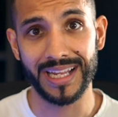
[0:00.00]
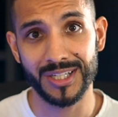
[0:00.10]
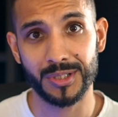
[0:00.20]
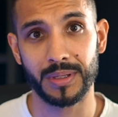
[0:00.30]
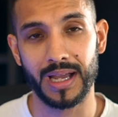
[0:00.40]

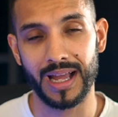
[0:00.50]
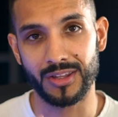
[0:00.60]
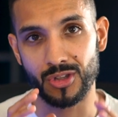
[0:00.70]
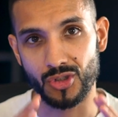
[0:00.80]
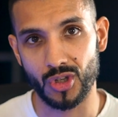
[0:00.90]
into it
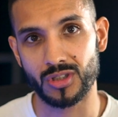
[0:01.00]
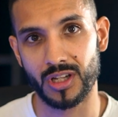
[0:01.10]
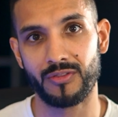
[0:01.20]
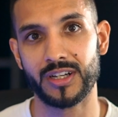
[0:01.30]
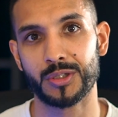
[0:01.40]
and you're just
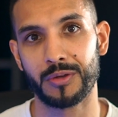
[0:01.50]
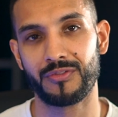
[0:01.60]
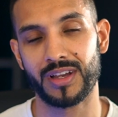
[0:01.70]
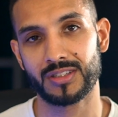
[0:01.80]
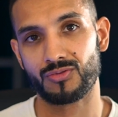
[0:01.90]
not ready to
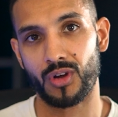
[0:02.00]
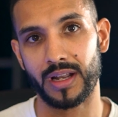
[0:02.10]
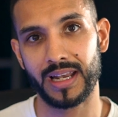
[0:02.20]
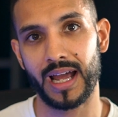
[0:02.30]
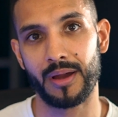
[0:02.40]
invest
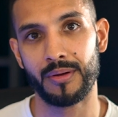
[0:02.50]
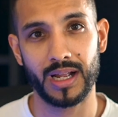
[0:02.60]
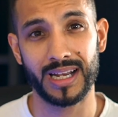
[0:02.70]
right now.